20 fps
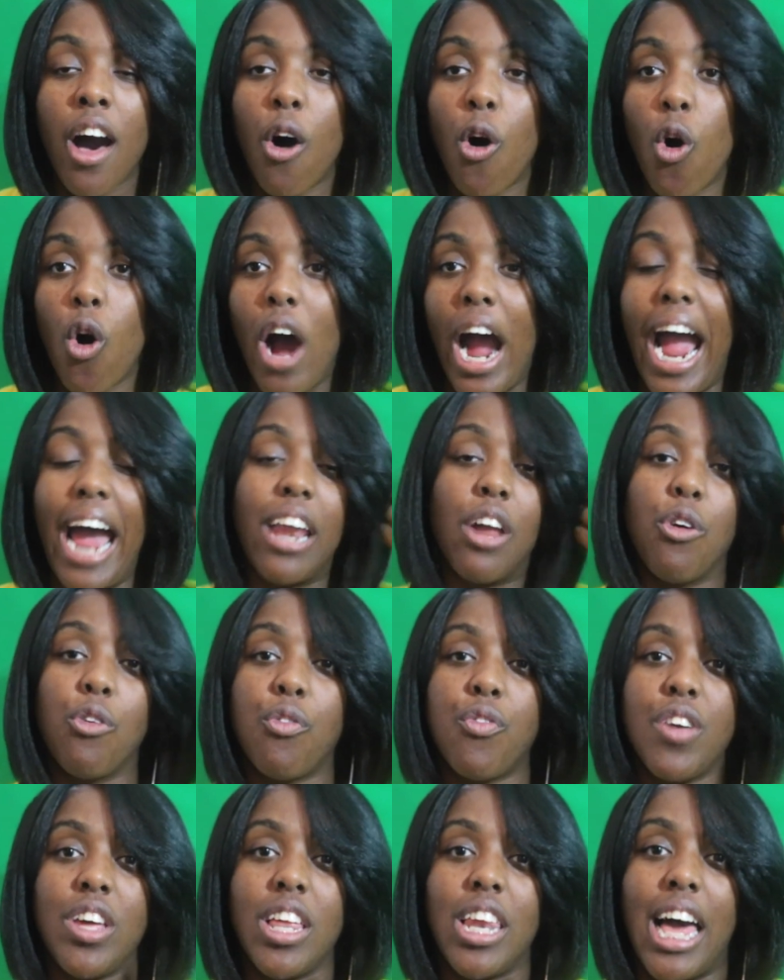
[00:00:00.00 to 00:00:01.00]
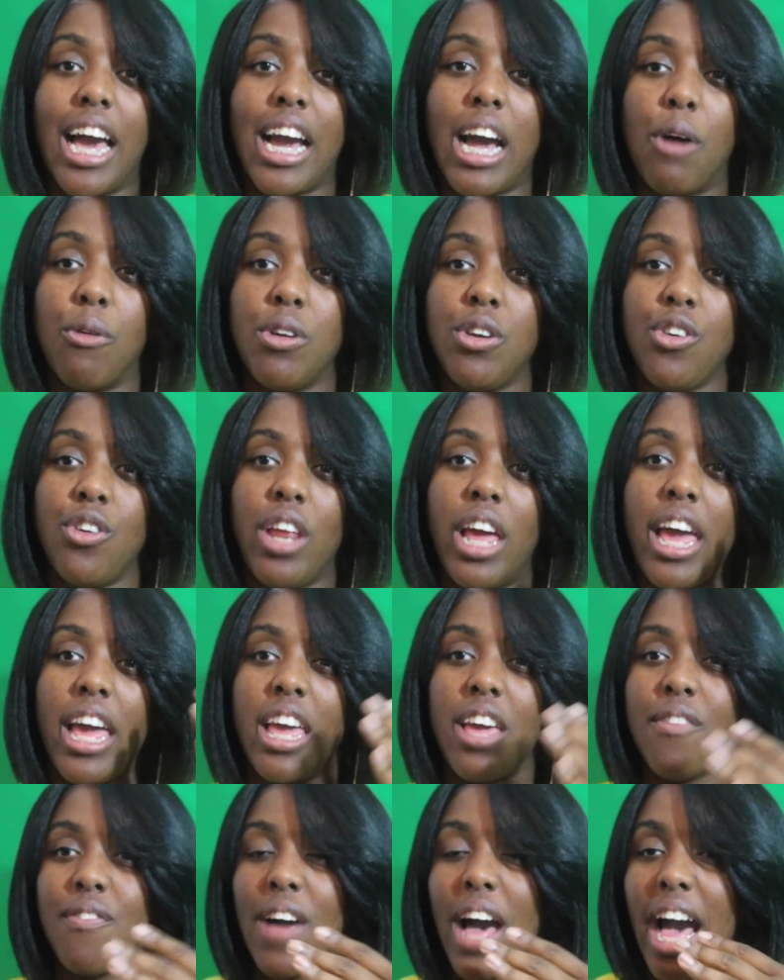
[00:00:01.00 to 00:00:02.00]
or I don't feel like I would do that.
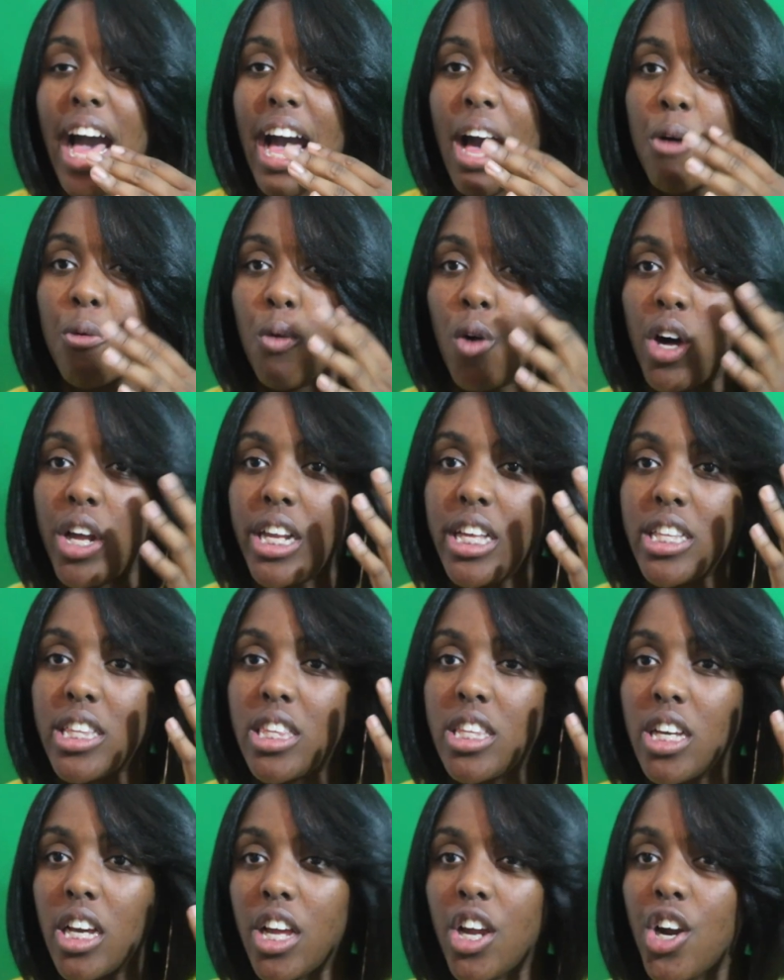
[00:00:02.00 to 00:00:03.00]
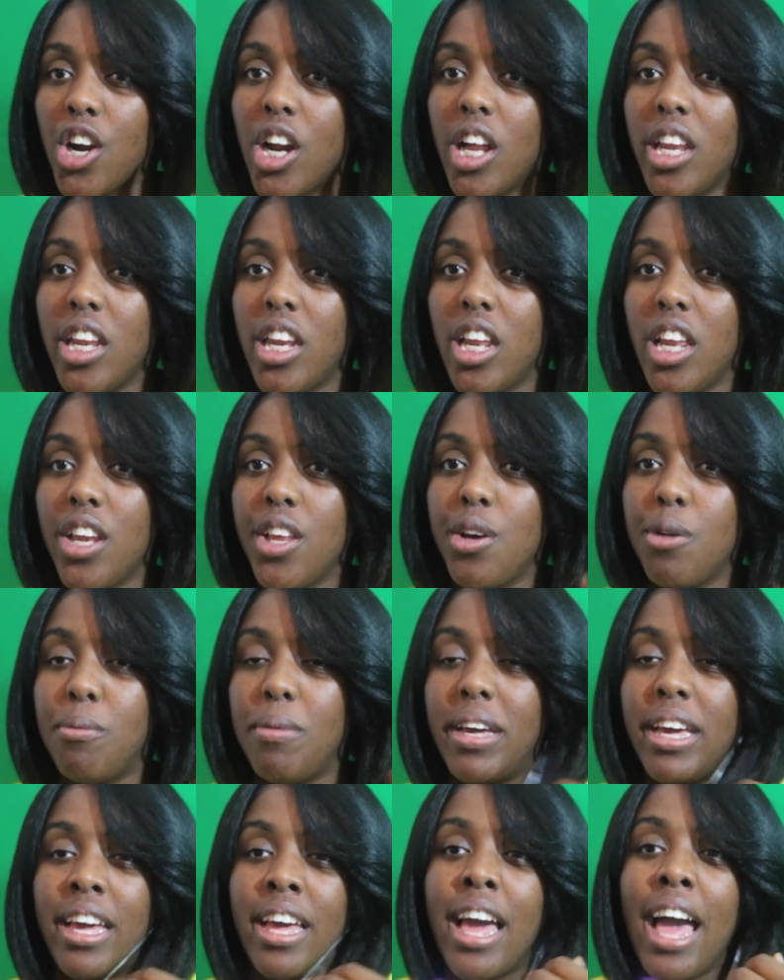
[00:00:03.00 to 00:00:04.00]
If I wanted to curl it a little
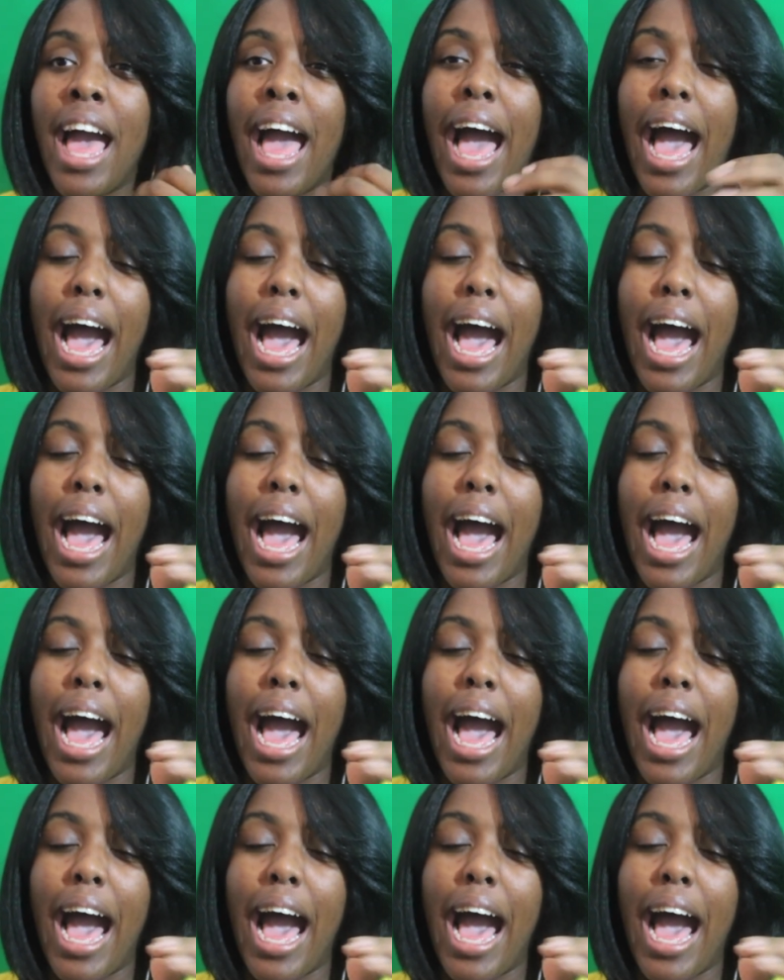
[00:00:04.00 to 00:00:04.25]
bit,